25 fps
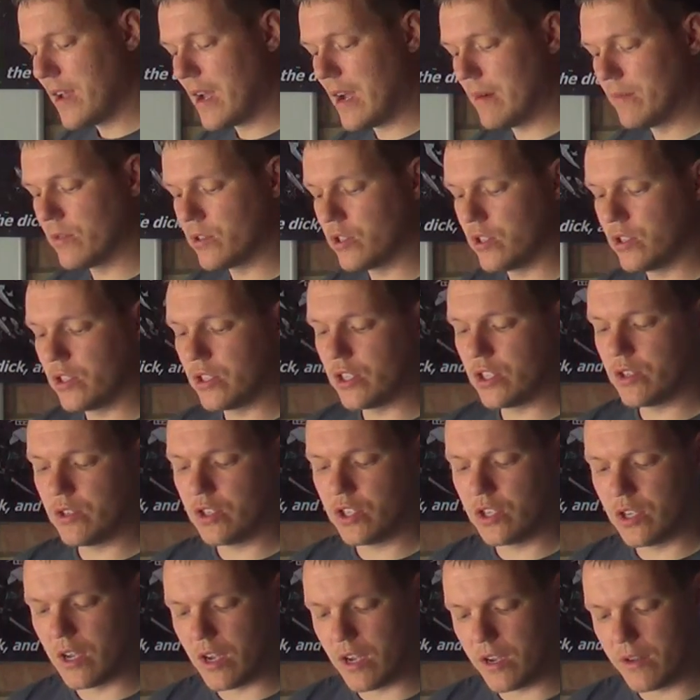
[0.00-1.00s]
how much does
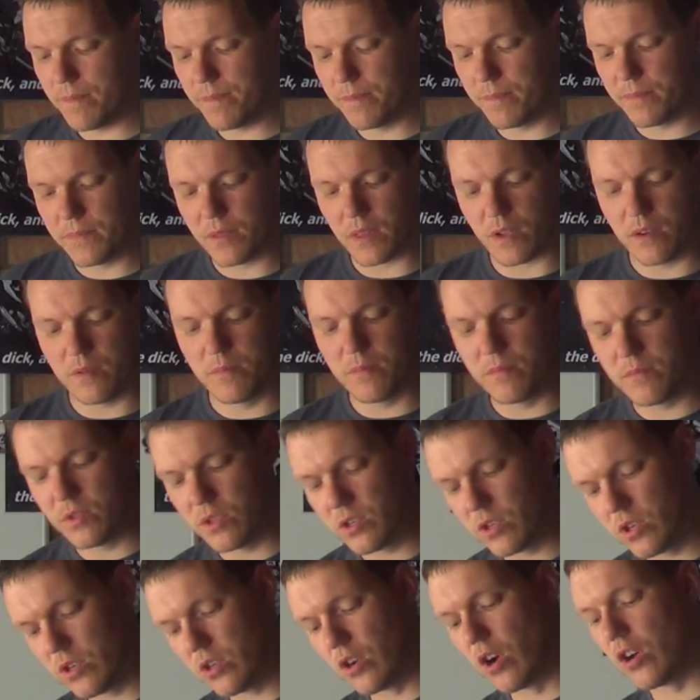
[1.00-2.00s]
the uh,
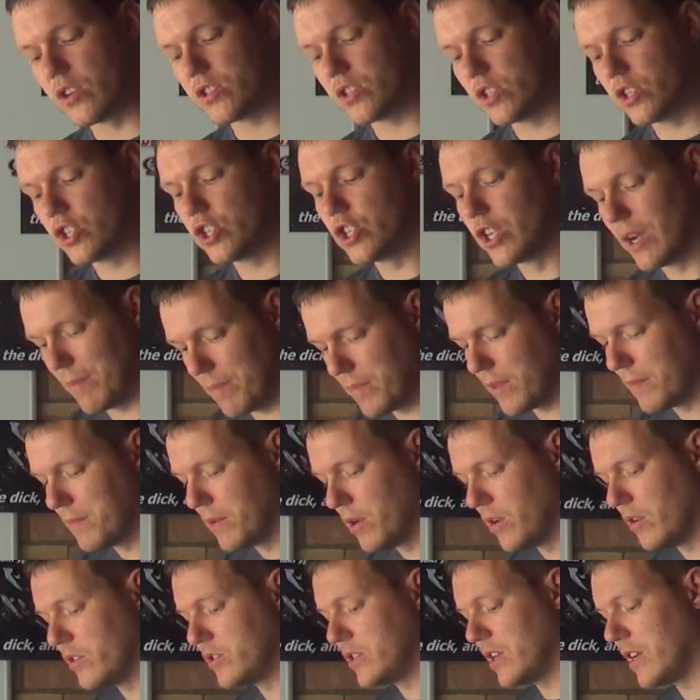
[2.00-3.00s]
cost to ship the
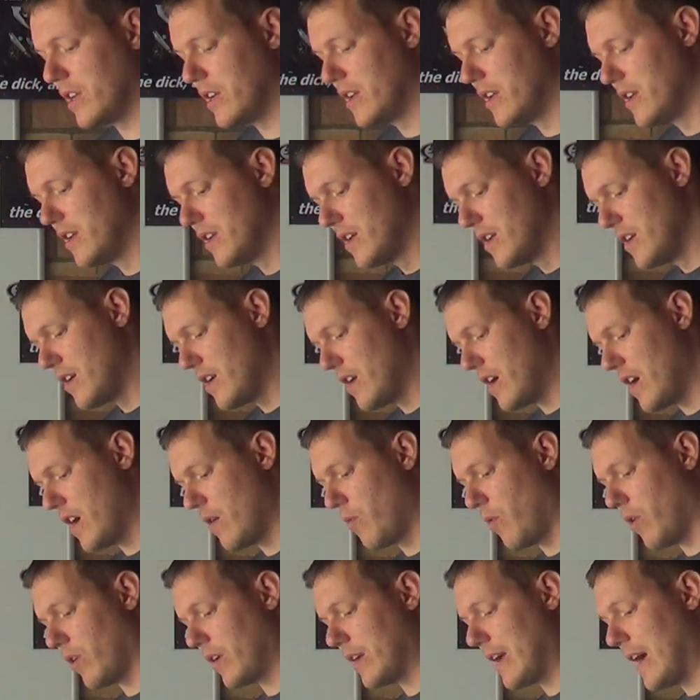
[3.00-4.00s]
motor,
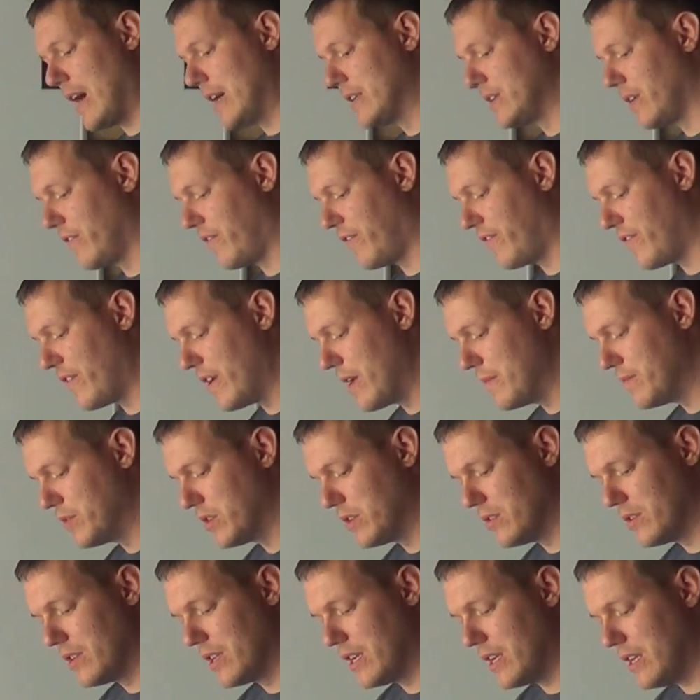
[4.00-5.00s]
uh, what kind of frame do
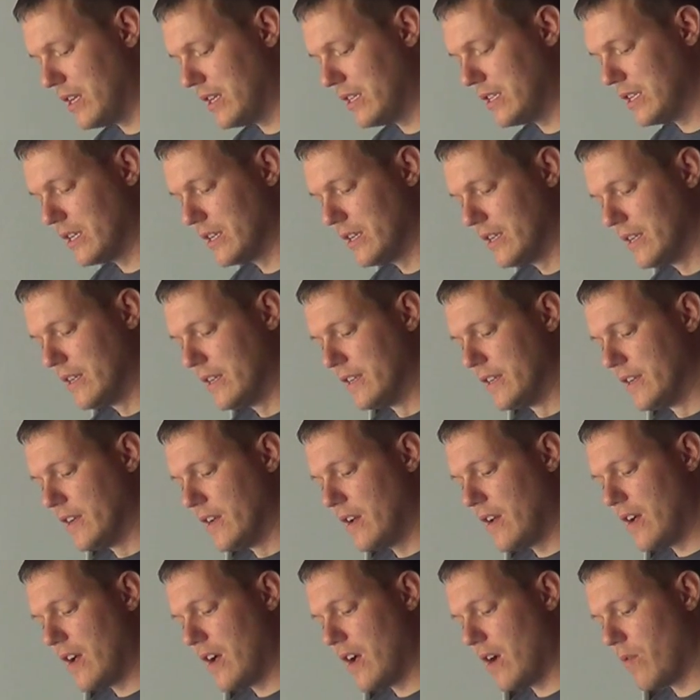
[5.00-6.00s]
you need,
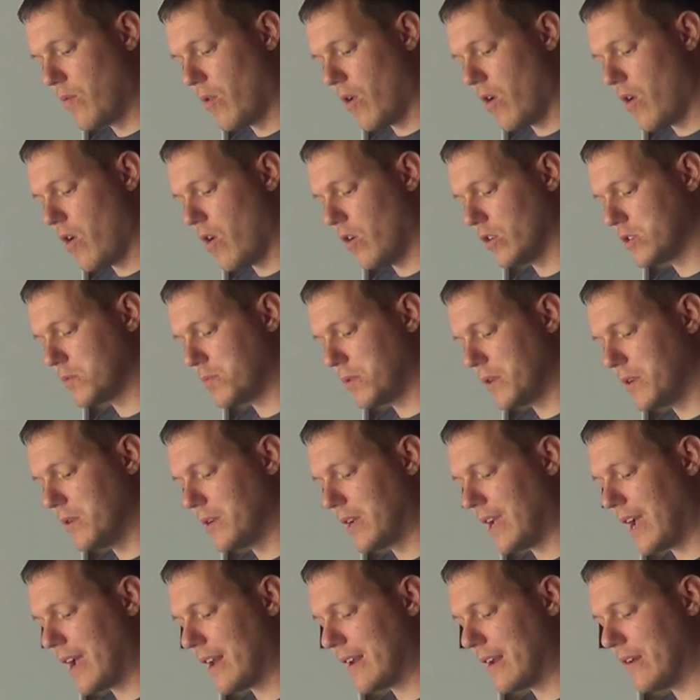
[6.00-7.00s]
uh, what horsepower you're
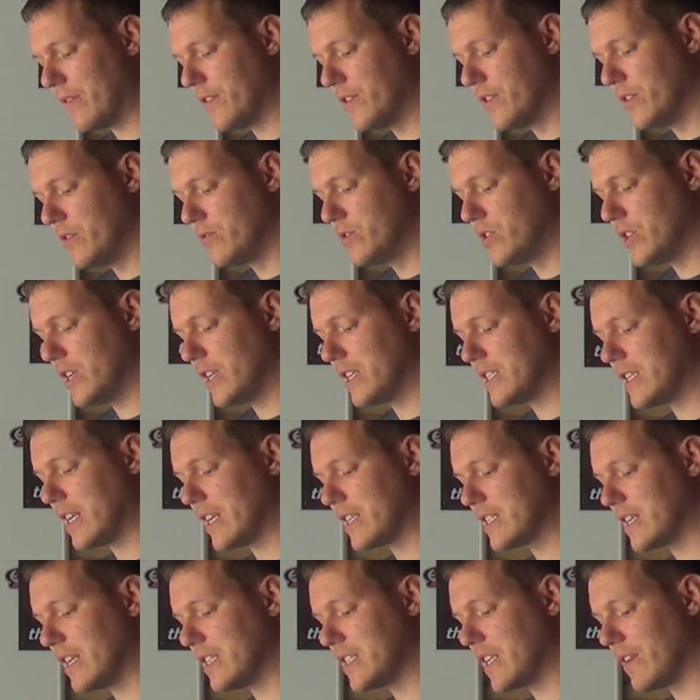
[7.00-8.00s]
getting out of the new
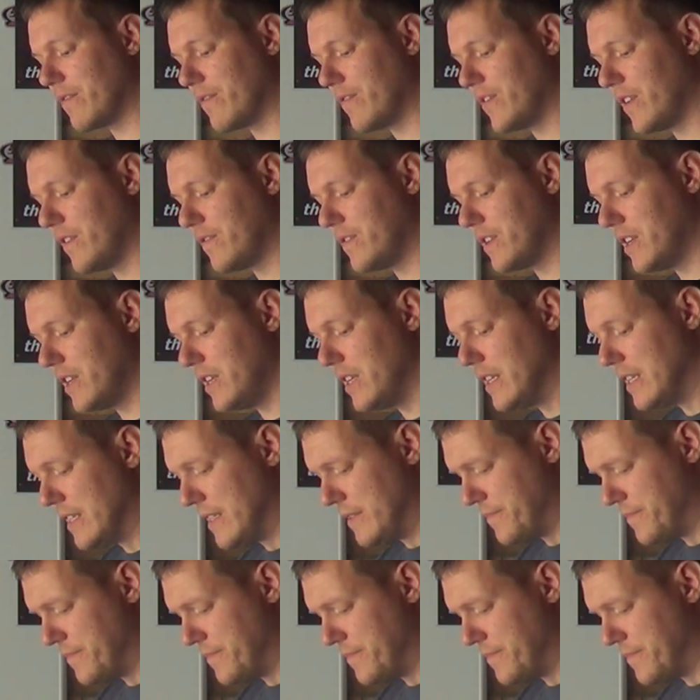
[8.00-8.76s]
GSX R750.